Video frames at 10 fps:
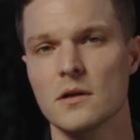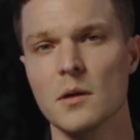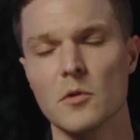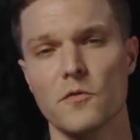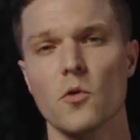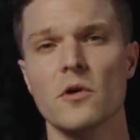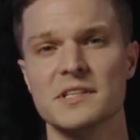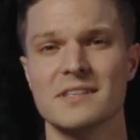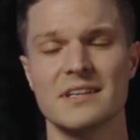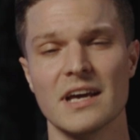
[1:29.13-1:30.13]
Number four
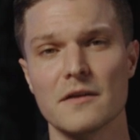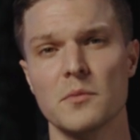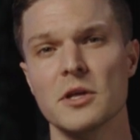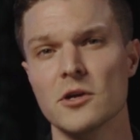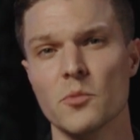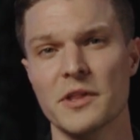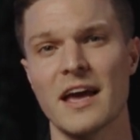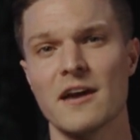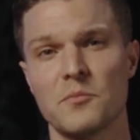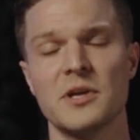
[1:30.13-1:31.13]
is get familiar with
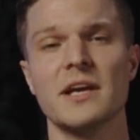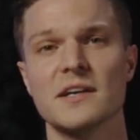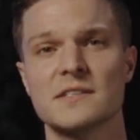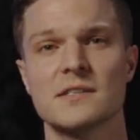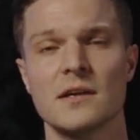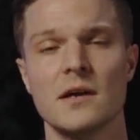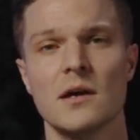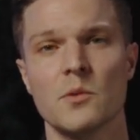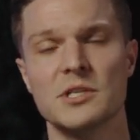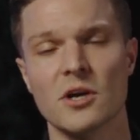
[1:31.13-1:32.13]
FPS.
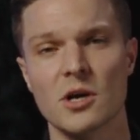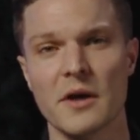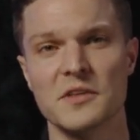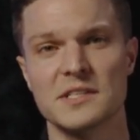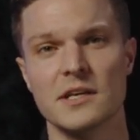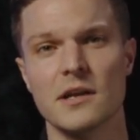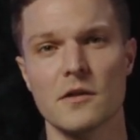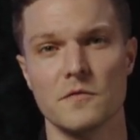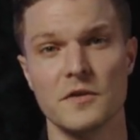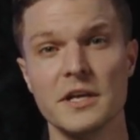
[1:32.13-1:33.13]
We talk about this in
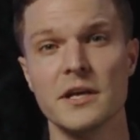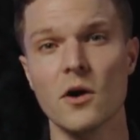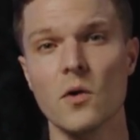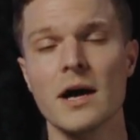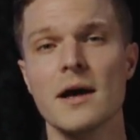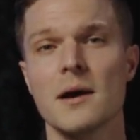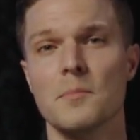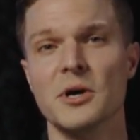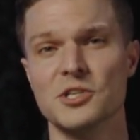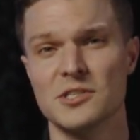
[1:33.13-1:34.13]
another video,
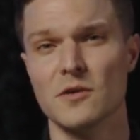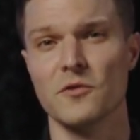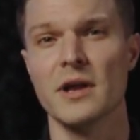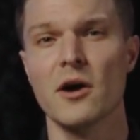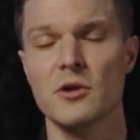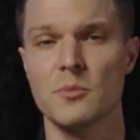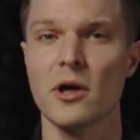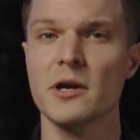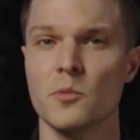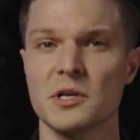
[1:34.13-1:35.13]
but just know for now, you
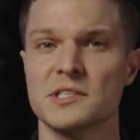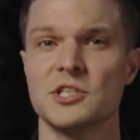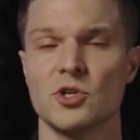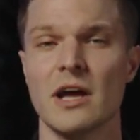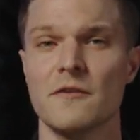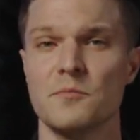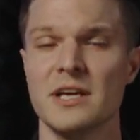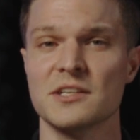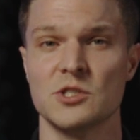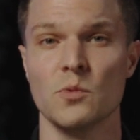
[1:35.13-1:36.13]
probably don't want to set your
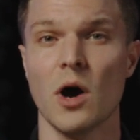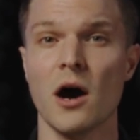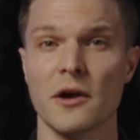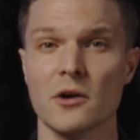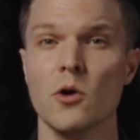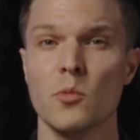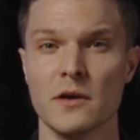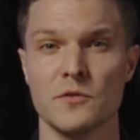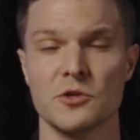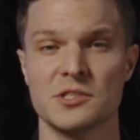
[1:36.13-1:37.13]
FPS to auto
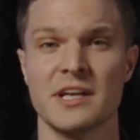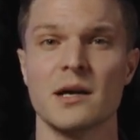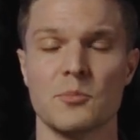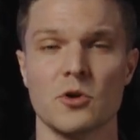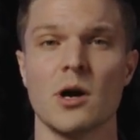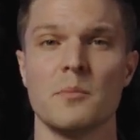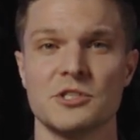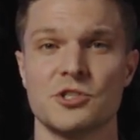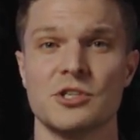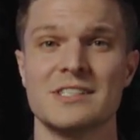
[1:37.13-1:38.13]
whenever you're setting up your
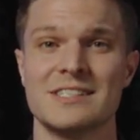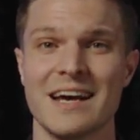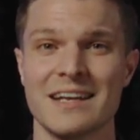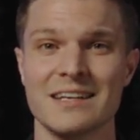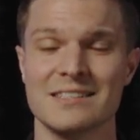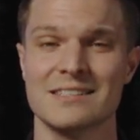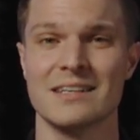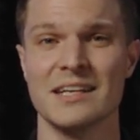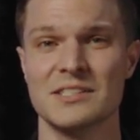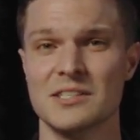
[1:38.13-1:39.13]
composition settings.
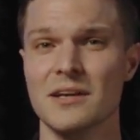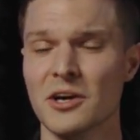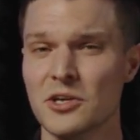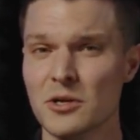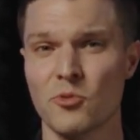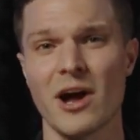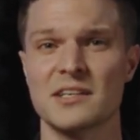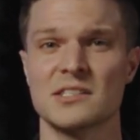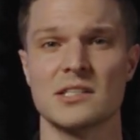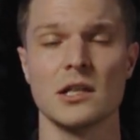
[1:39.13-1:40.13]
It's a good
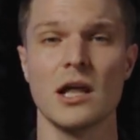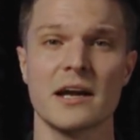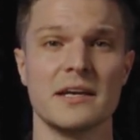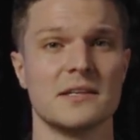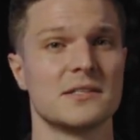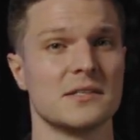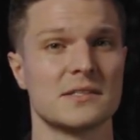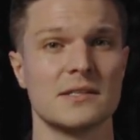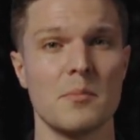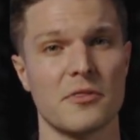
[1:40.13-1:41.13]
practice to lock it to
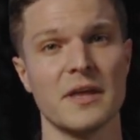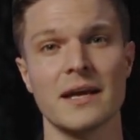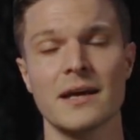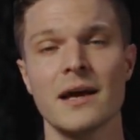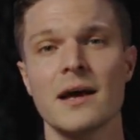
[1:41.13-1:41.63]
something.